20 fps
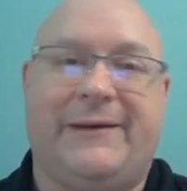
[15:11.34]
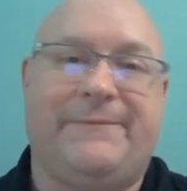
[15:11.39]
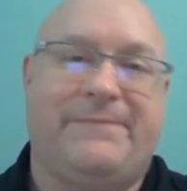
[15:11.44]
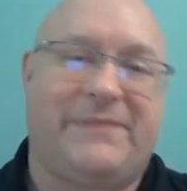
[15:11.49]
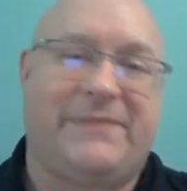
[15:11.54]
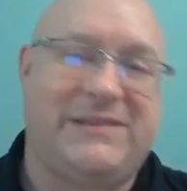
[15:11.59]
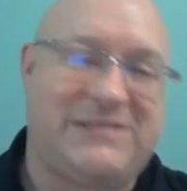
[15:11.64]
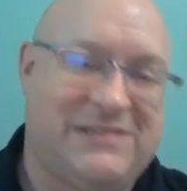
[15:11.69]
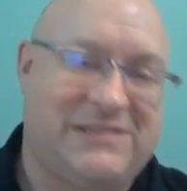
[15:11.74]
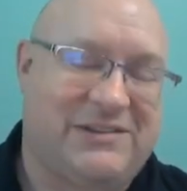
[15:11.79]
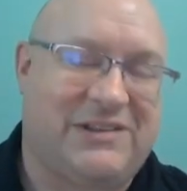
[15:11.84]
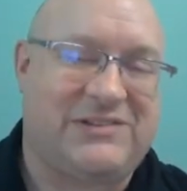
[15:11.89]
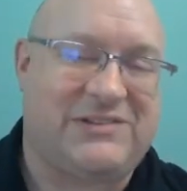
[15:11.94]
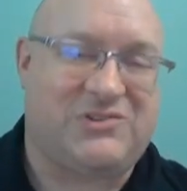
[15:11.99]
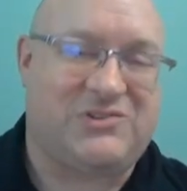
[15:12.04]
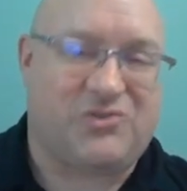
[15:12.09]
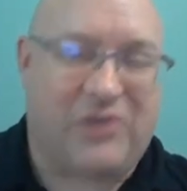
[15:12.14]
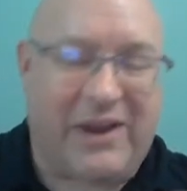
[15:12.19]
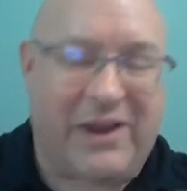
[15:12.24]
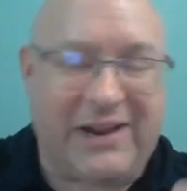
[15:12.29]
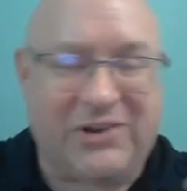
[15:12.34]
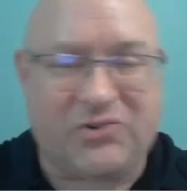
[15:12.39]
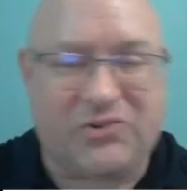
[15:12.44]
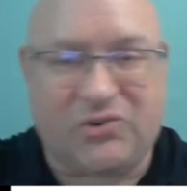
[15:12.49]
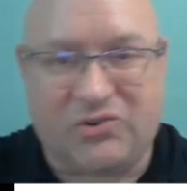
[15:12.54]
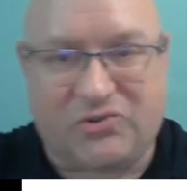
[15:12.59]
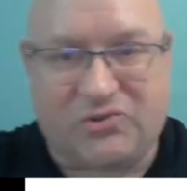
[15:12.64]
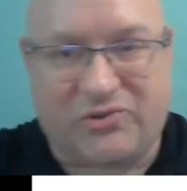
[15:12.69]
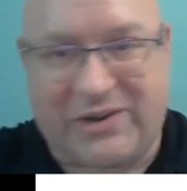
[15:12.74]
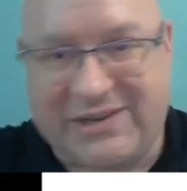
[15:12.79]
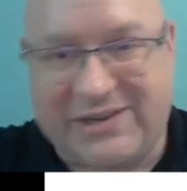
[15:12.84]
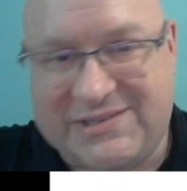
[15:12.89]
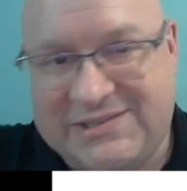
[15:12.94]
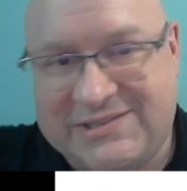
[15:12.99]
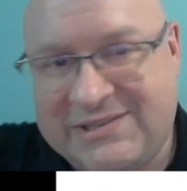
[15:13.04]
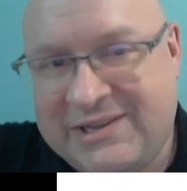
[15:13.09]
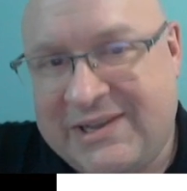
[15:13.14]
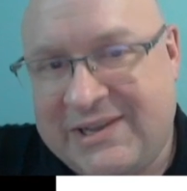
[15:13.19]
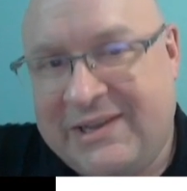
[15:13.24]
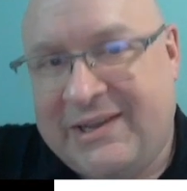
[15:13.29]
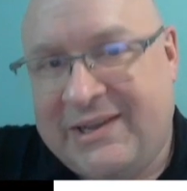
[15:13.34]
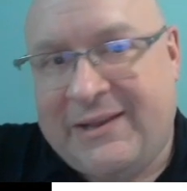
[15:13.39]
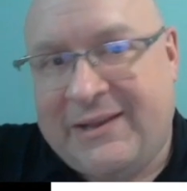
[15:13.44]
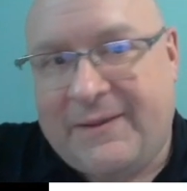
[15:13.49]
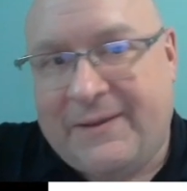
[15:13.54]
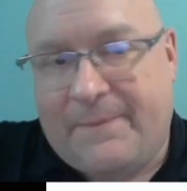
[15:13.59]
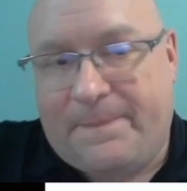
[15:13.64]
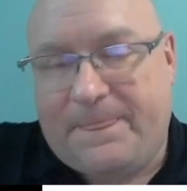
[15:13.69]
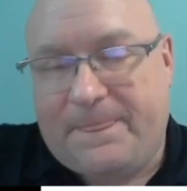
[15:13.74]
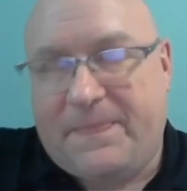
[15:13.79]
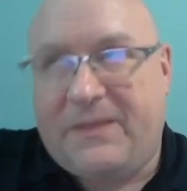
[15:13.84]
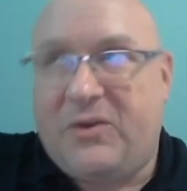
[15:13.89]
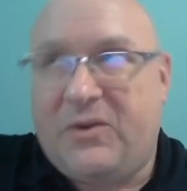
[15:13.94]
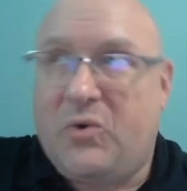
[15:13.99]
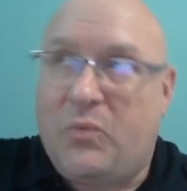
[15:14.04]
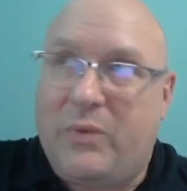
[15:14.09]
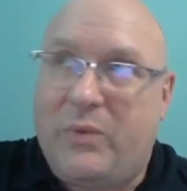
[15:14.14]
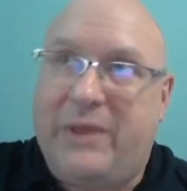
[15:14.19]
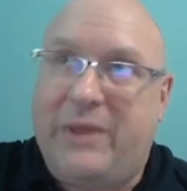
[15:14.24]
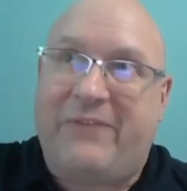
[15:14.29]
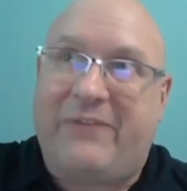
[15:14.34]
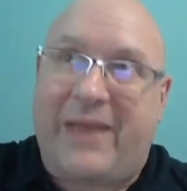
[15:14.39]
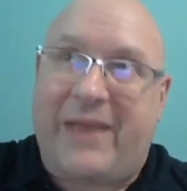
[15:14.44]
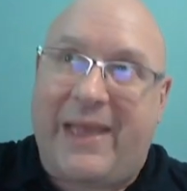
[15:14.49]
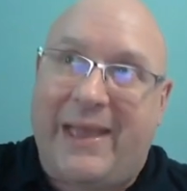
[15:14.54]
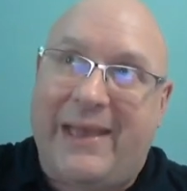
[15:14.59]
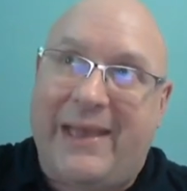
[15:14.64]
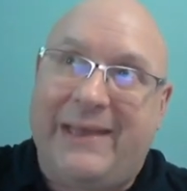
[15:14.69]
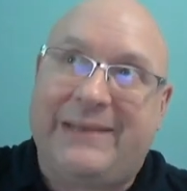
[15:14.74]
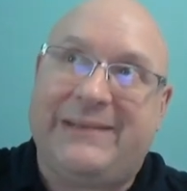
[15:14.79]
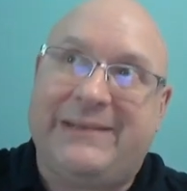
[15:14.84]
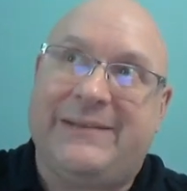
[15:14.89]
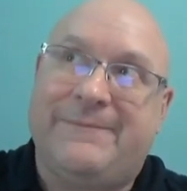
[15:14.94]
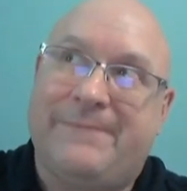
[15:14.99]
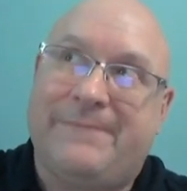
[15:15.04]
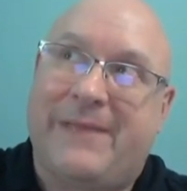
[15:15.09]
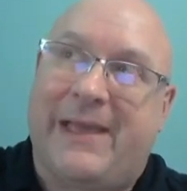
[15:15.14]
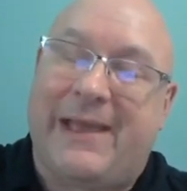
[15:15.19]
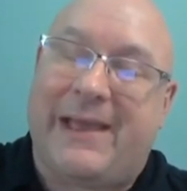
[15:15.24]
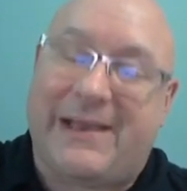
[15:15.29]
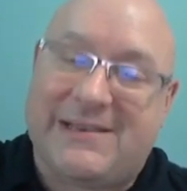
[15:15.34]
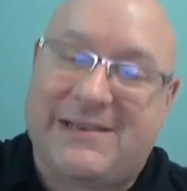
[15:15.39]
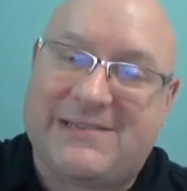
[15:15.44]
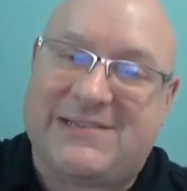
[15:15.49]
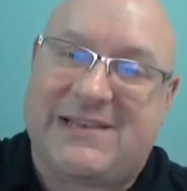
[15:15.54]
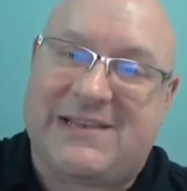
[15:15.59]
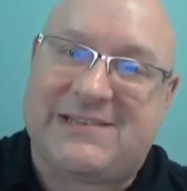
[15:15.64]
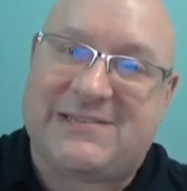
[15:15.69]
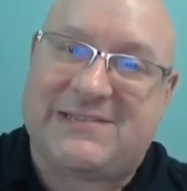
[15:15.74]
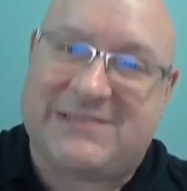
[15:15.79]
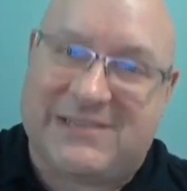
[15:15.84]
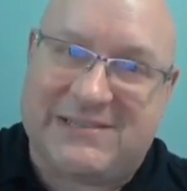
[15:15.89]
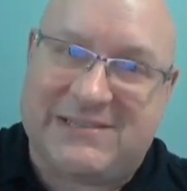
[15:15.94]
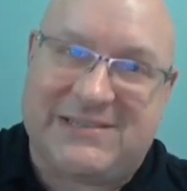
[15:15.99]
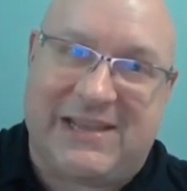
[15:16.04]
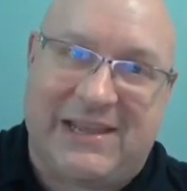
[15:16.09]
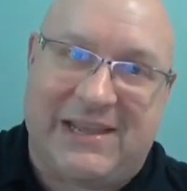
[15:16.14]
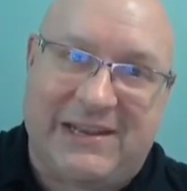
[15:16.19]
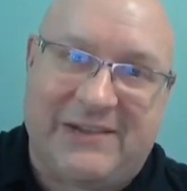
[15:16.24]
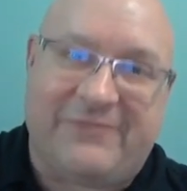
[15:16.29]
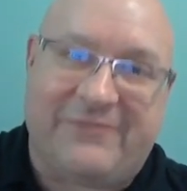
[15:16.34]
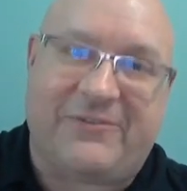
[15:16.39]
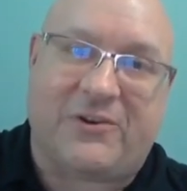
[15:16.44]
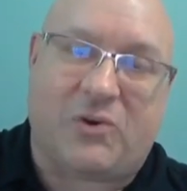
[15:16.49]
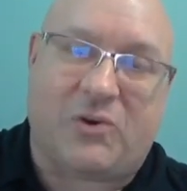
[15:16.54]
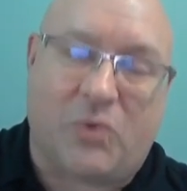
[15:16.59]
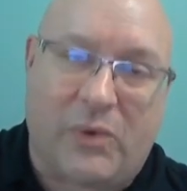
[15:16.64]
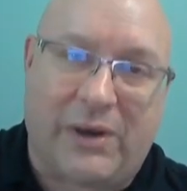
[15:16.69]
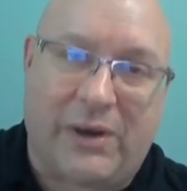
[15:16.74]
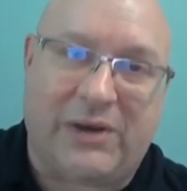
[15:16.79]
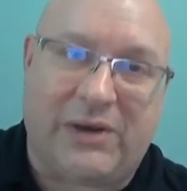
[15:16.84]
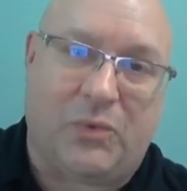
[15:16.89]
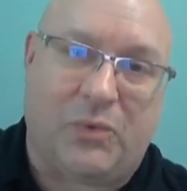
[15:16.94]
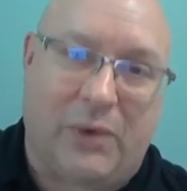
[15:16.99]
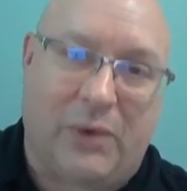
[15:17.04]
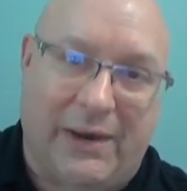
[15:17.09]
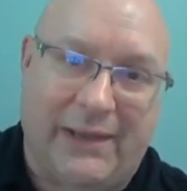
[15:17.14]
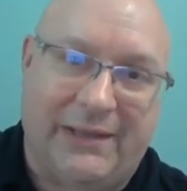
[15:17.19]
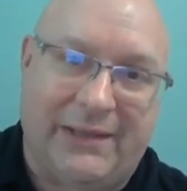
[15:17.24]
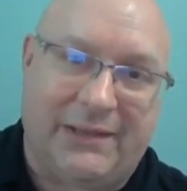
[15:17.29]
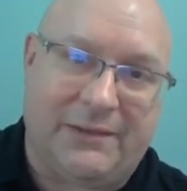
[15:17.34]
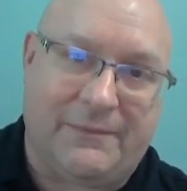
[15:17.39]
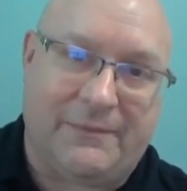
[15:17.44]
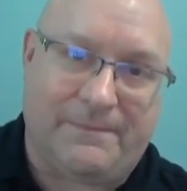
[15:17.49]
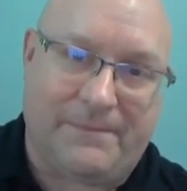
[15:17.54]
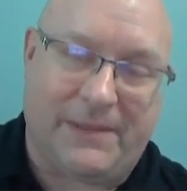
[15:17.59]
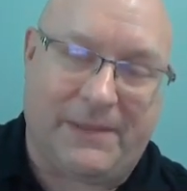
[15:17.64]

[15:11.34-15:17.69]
This is trying to address, we've had access to data for quite a while.